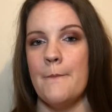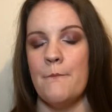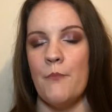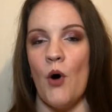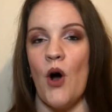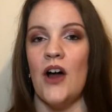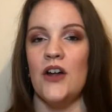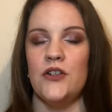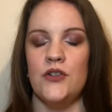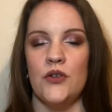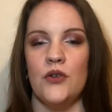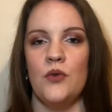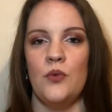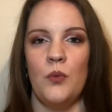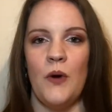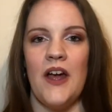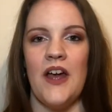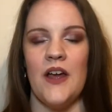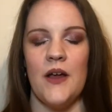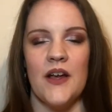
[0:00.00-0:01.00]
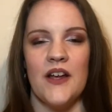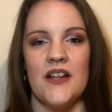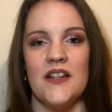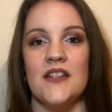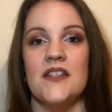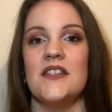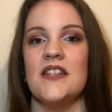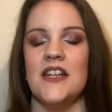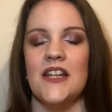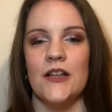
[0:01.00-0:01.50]
but I do wear
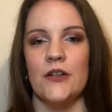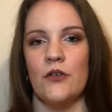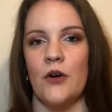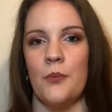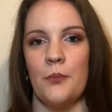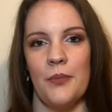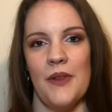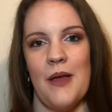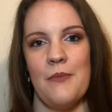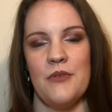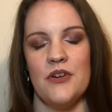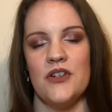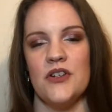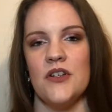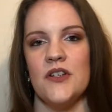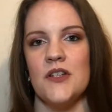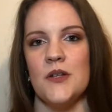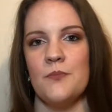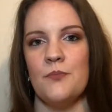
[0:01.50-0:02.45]
concealer on blemishes.